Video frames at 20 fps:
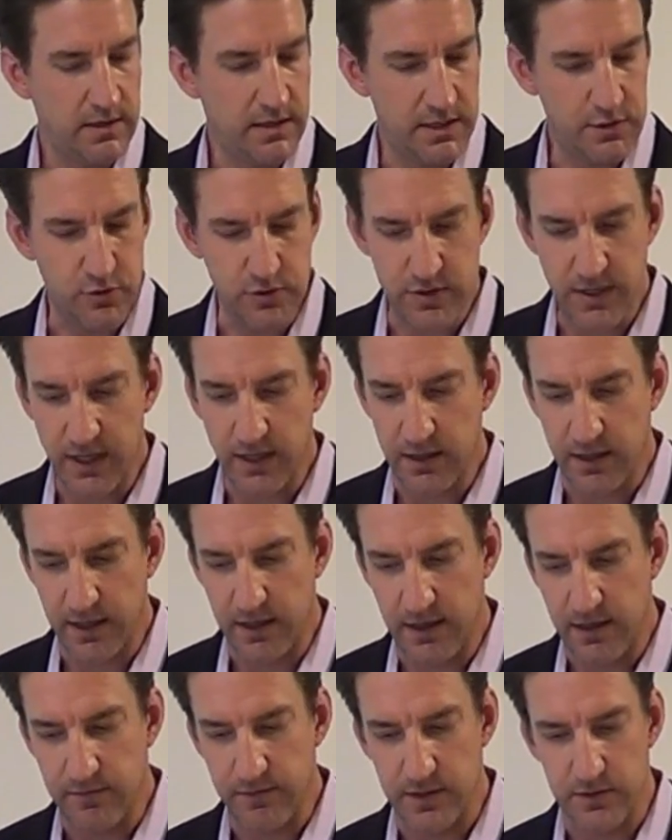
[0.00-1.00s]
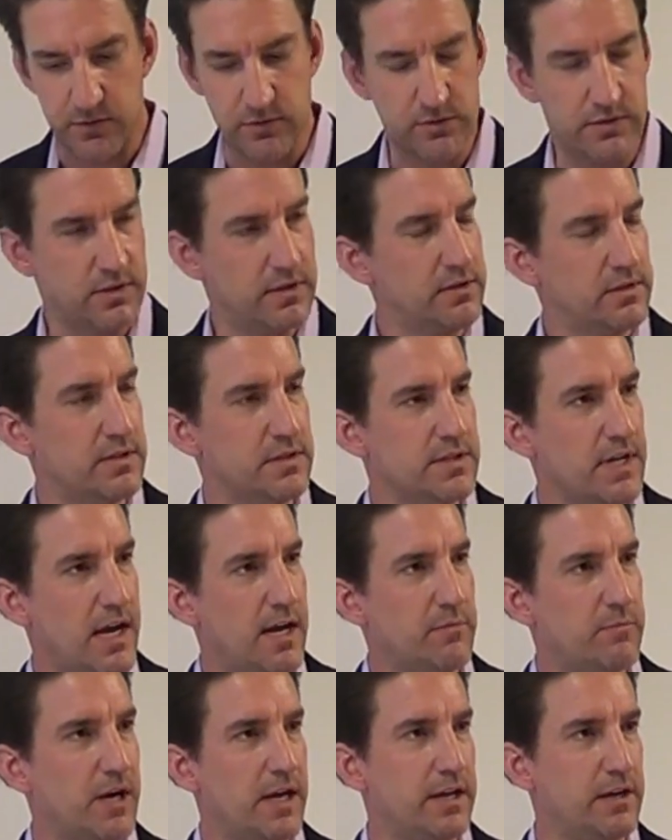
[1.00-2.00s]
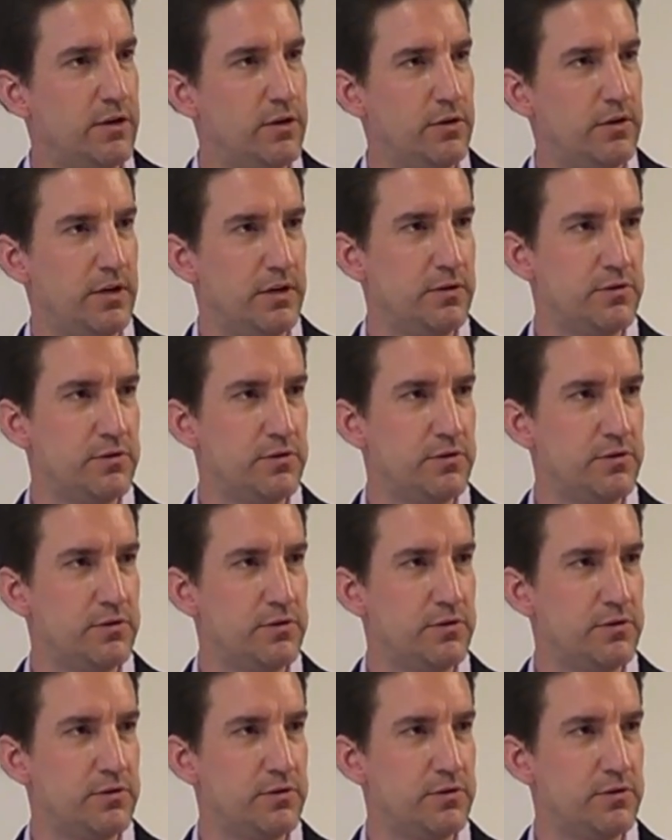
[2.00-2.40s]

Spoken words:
Interestingly enough, this was designed by a dude